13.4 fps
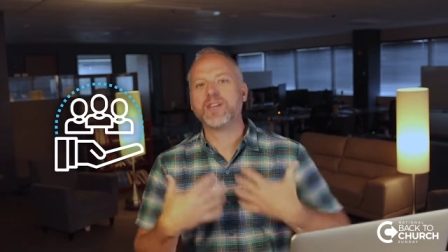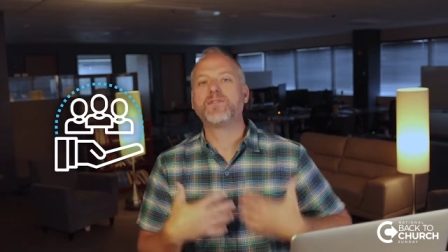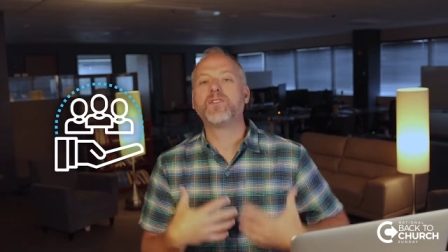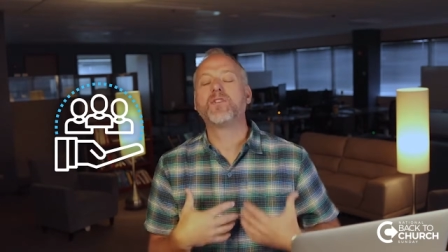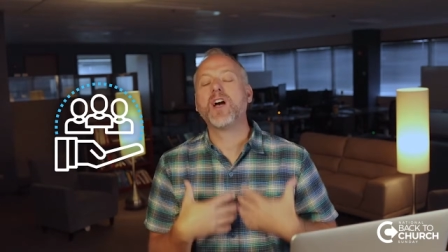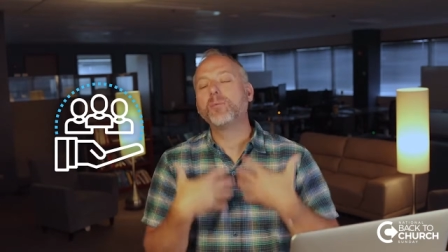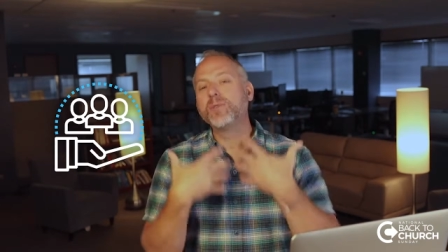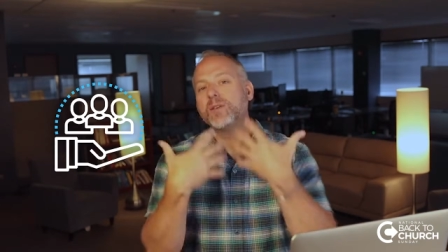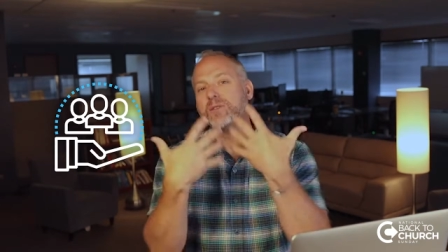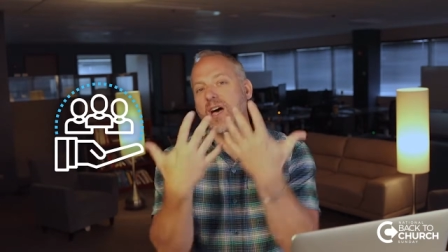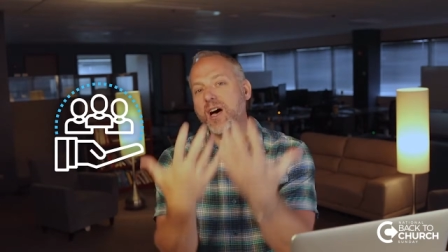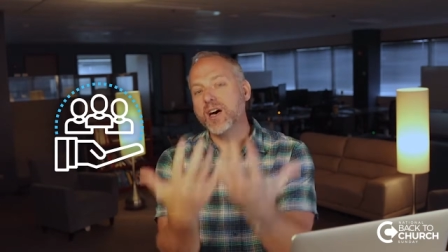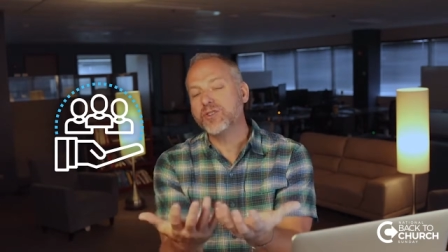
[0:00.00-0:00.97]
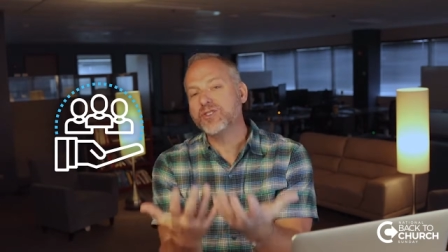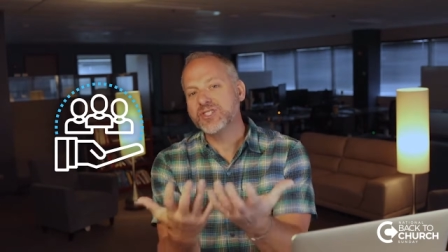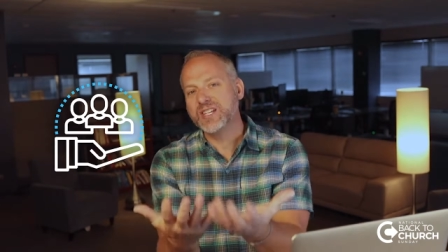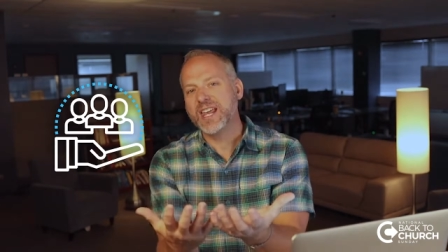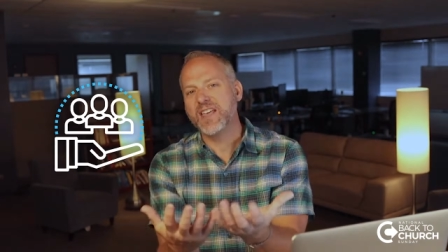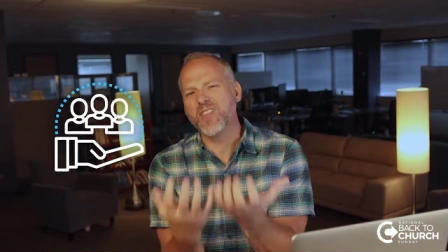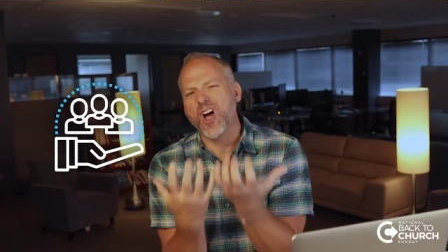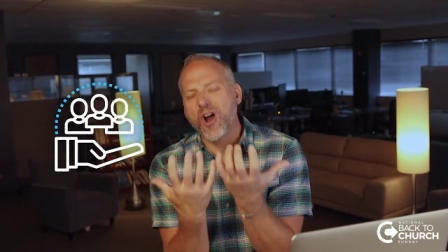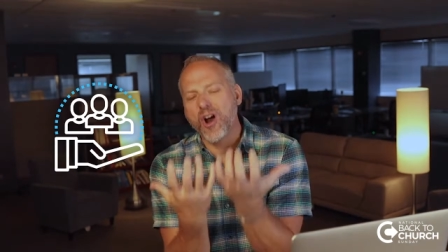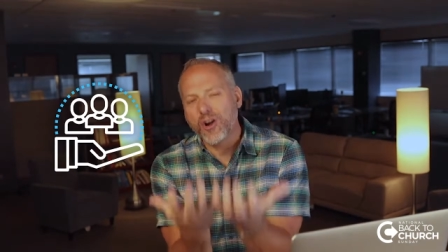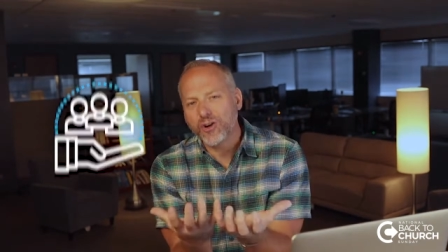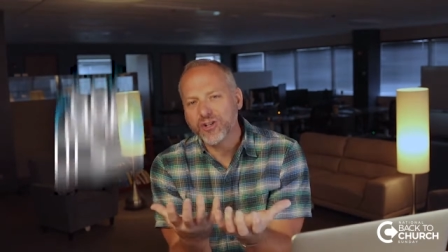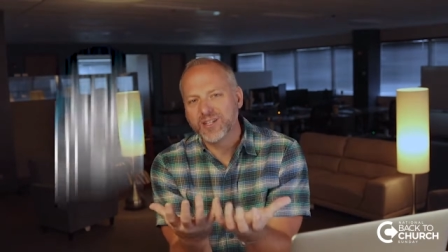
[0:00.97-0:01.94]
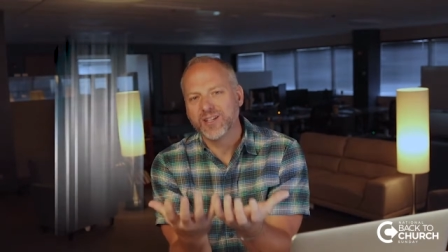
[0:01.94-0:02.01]
as you've helped them to understand the
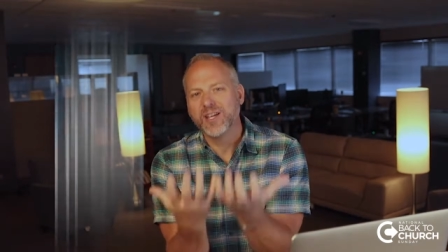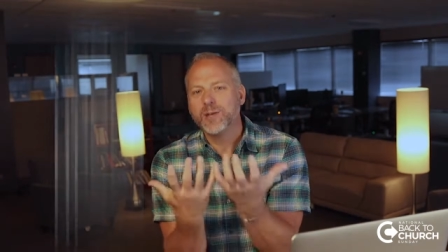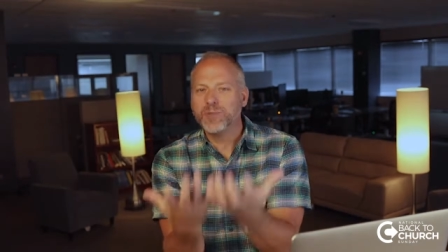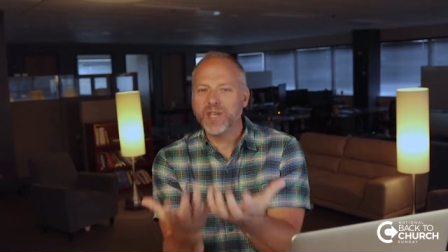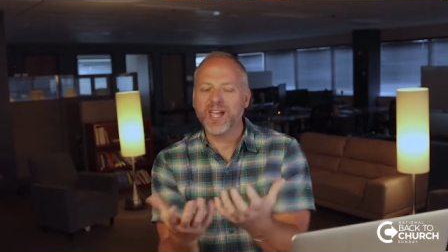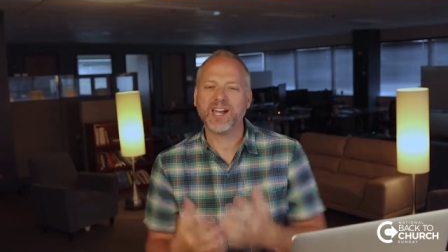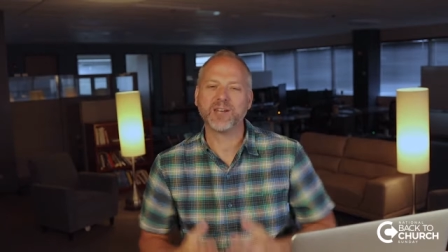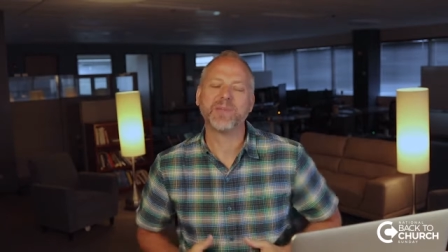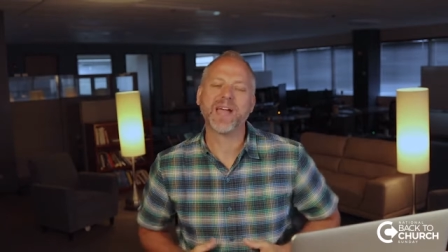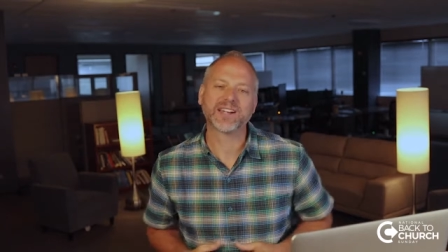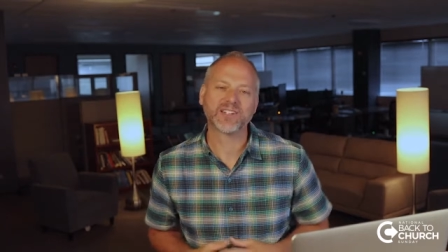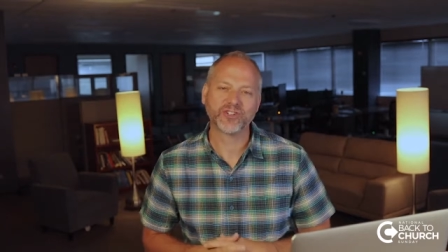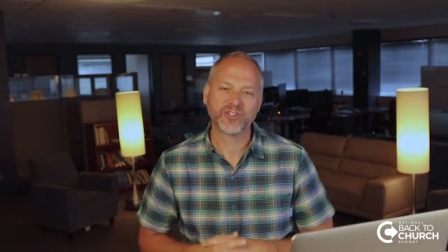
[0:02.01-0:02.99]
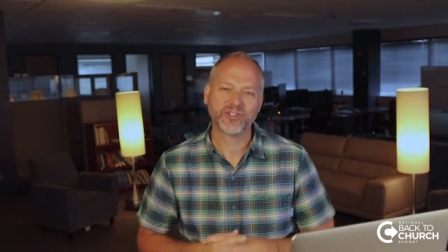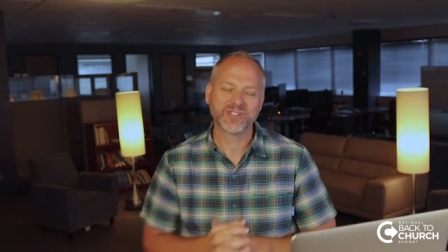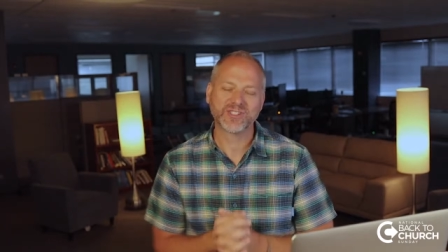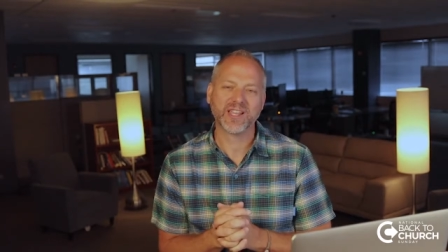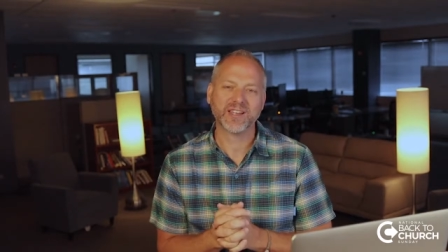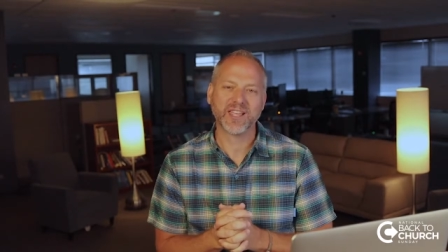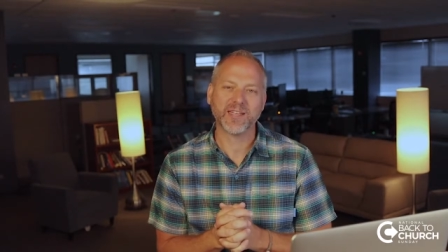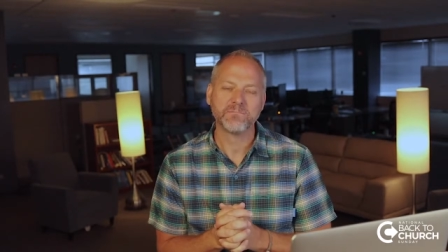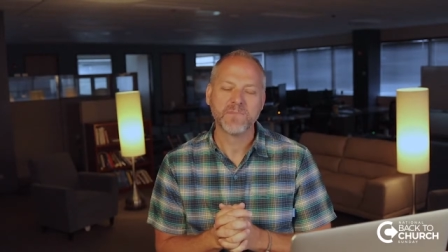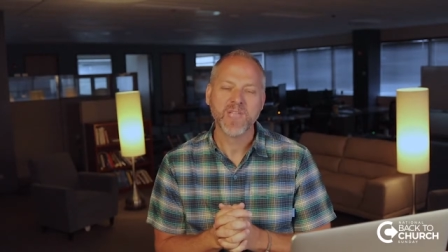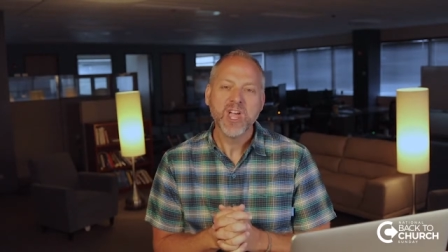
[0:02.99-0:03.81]
heart behind Back to Church Sunday,